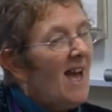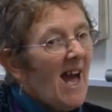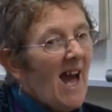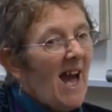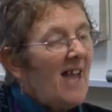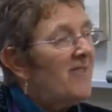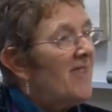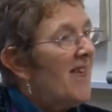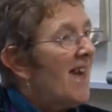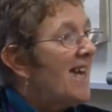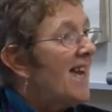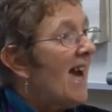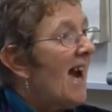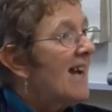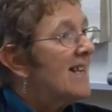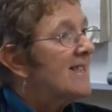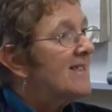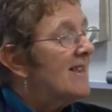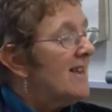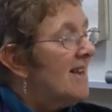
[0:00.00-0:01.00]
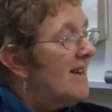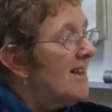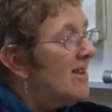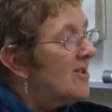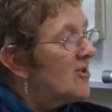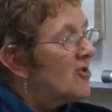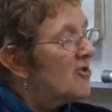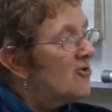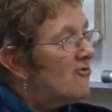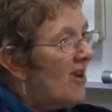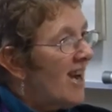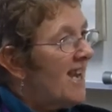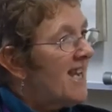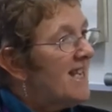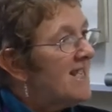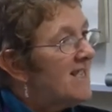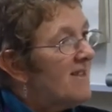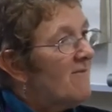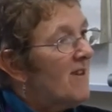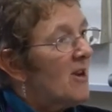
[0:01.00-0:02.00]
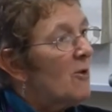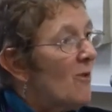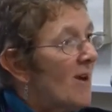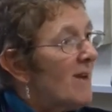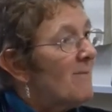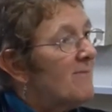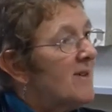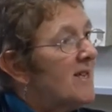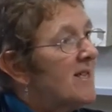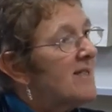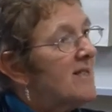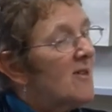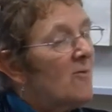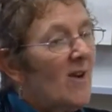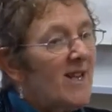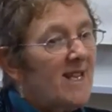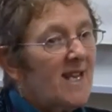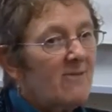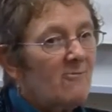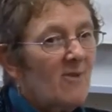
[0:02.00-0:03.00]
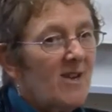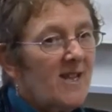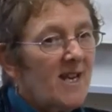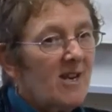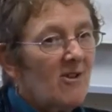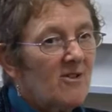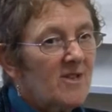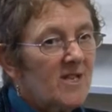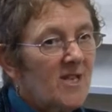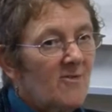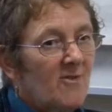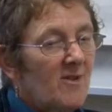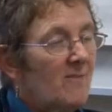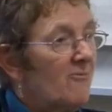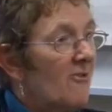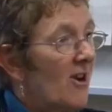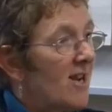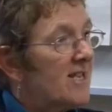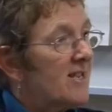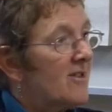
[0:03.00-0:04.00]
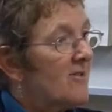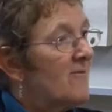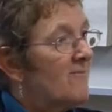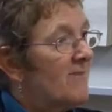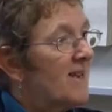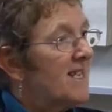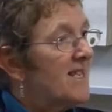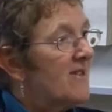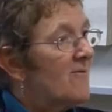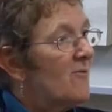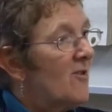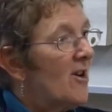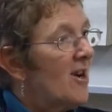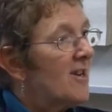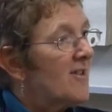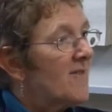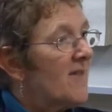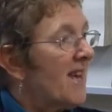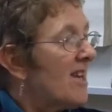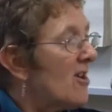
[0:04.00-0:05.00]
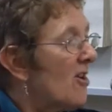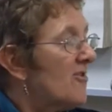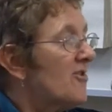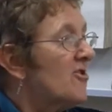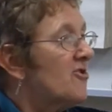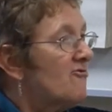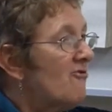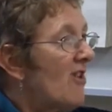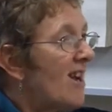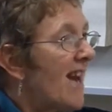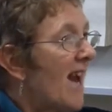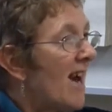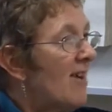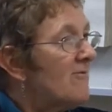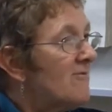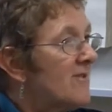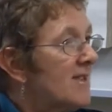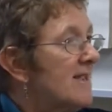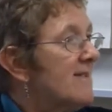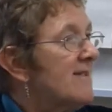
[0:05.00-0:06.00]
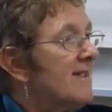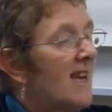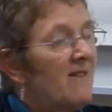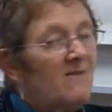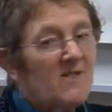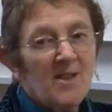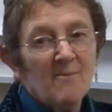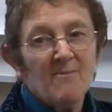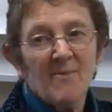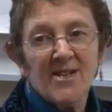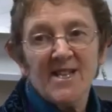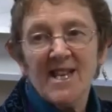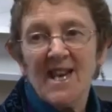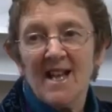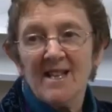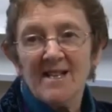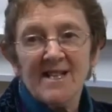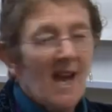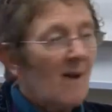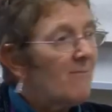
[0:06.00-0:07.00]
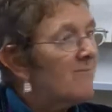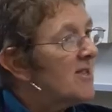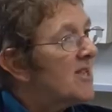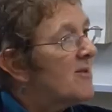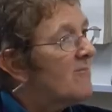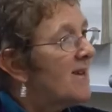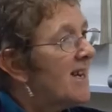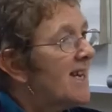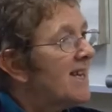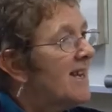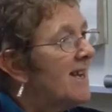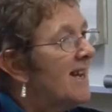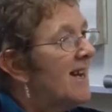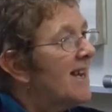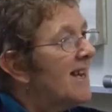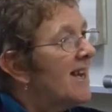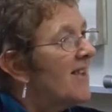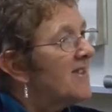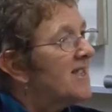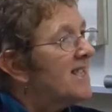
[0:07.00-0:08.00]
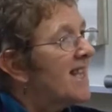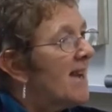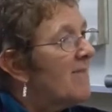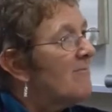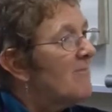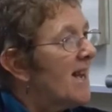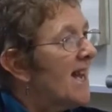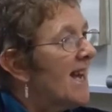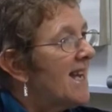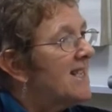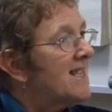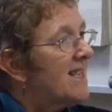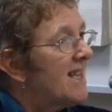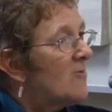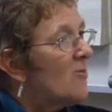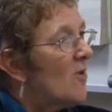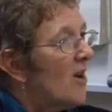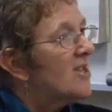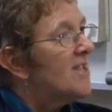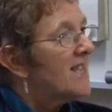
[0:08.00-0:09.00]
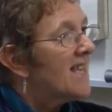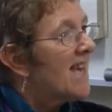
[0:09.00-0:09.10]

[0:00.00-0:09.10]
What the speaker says: And they had trays of equipment, so when they got to a practical piece of work, they got the tray out, and if somebody else happened to be at the same place, they'd work